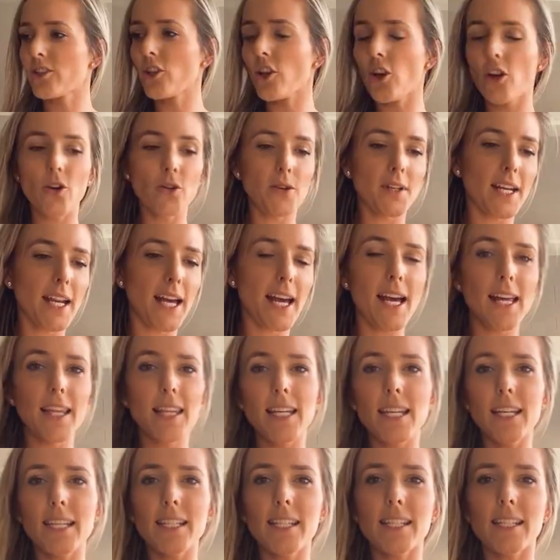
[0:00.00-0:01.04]
so now
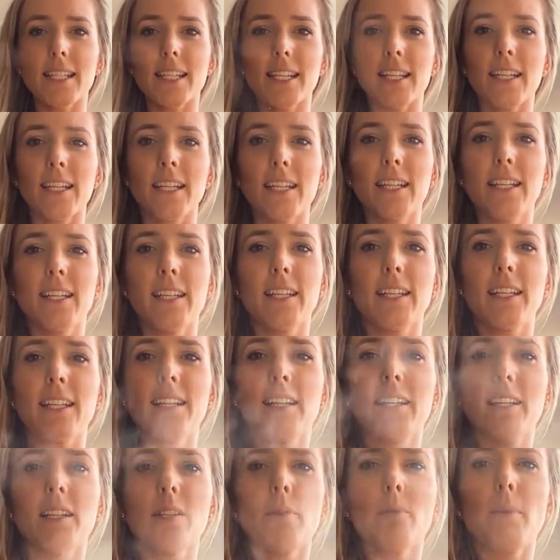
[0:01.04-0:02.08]
these
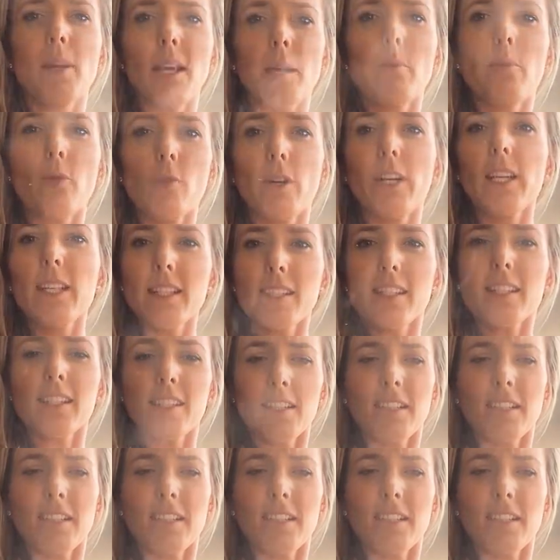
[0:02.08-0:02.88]
bad boys